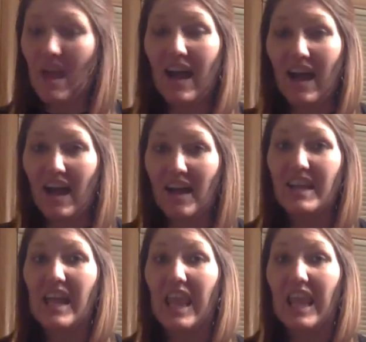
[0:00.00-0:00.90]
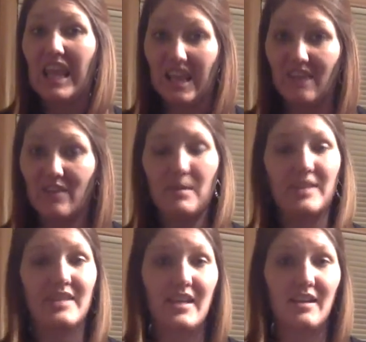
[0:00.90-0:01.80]
I love it
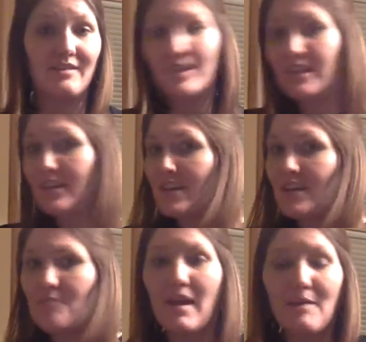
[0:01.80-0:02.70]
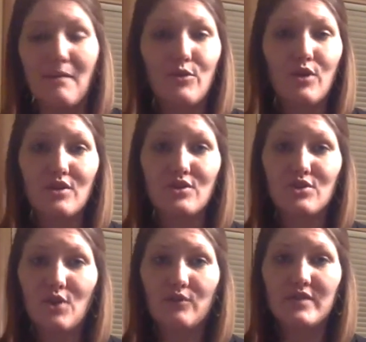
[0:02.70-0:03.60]
because I can make my food on the
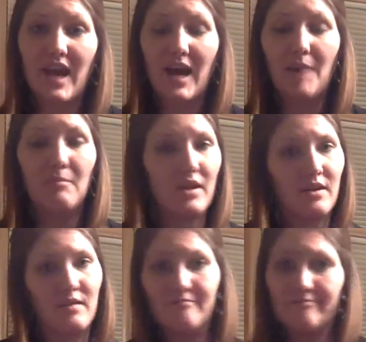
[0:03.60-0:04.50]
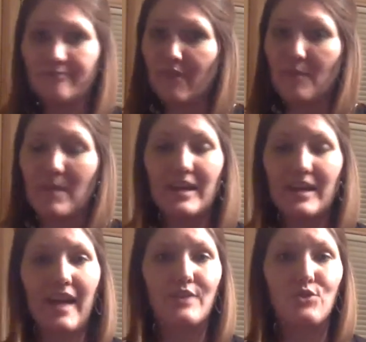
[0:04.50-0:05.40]
stovetop. If I'm making a
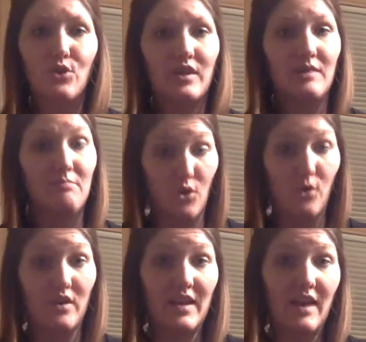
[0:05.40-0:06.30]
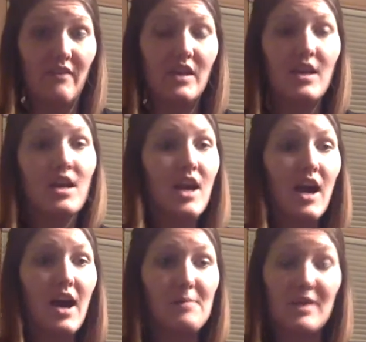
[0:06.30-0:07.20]
casserole, and then throw it in the oven.
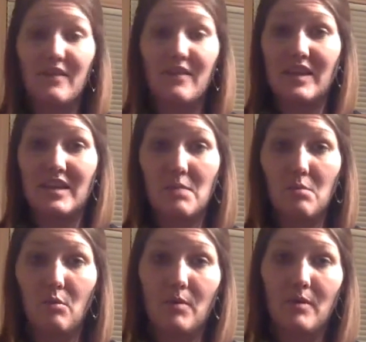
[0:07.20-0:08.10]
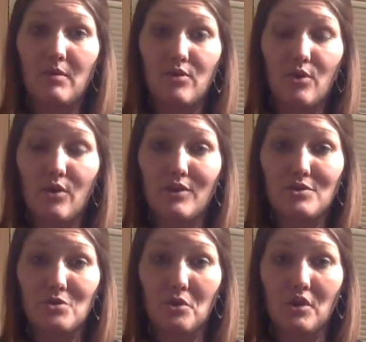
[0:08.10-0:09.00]
And then if I need to keep it warm, I throw it on the
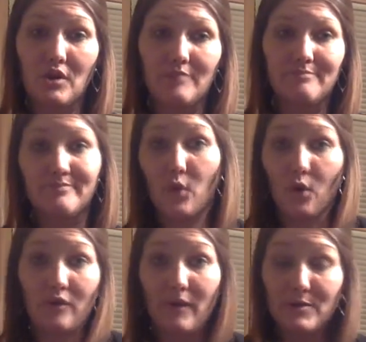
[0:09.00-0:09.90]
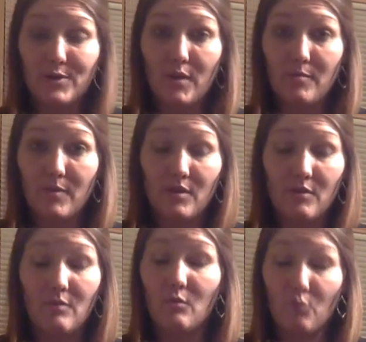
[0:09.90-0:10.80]
slow cooker. Or if I want to do
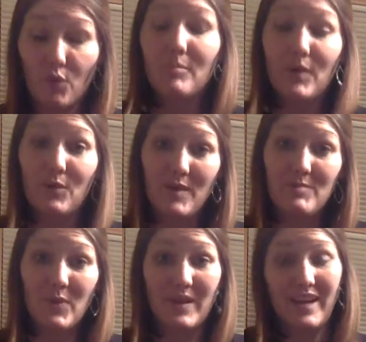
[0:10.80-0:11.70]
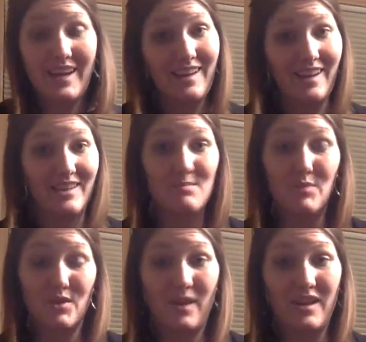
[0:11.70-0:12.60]
root beer ribs one night, I just
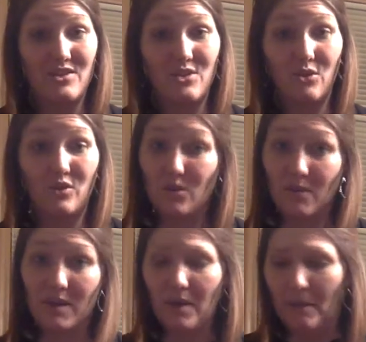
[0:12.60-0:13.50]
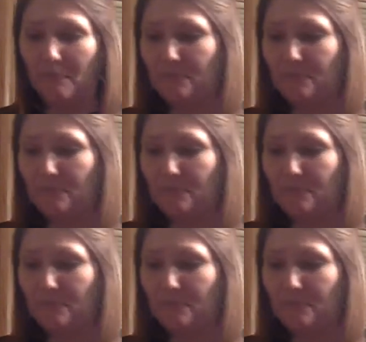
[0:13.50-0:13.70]
put it right on the slow cooker right away.